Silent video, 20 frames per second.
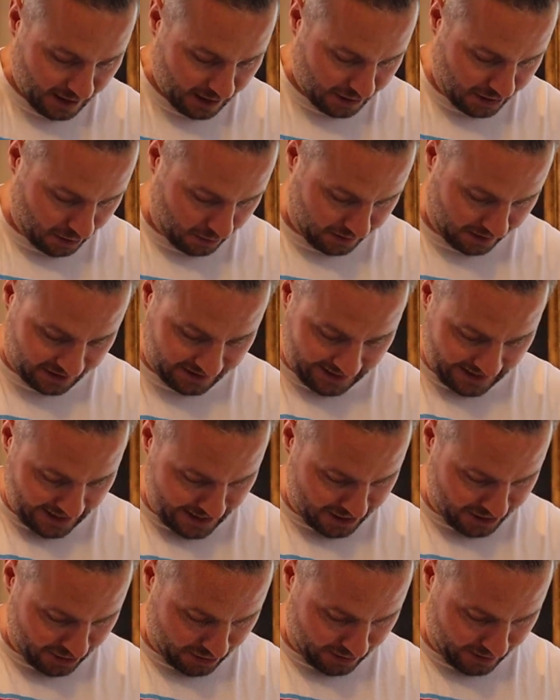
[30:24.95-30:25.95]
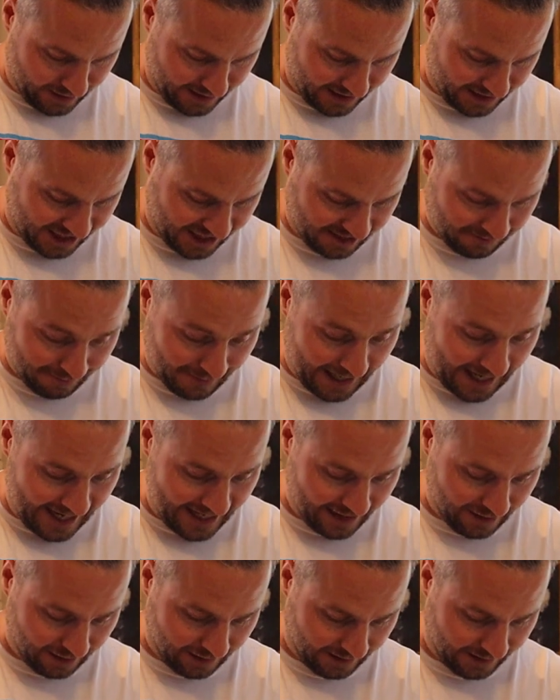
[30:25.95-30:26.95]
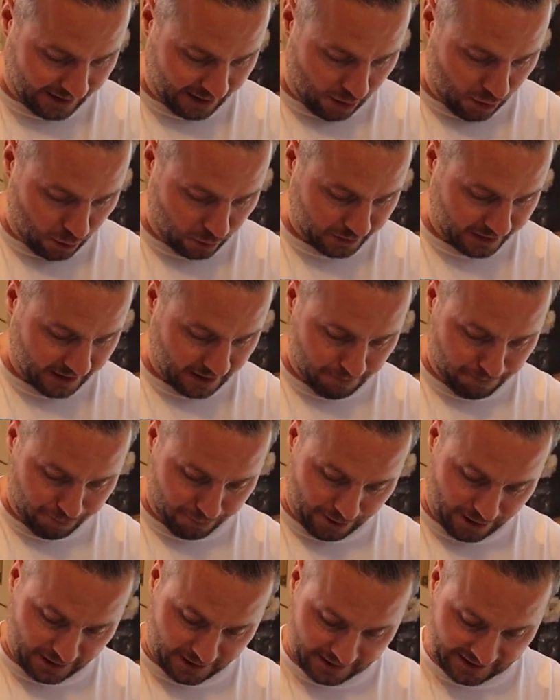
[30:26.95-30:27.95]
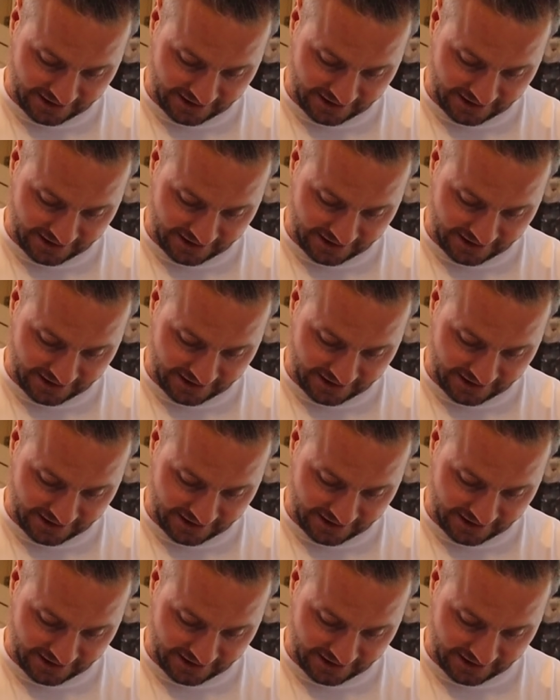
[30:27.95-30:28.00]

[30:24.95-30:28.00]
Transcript: So the teacher is smiling, holding a book,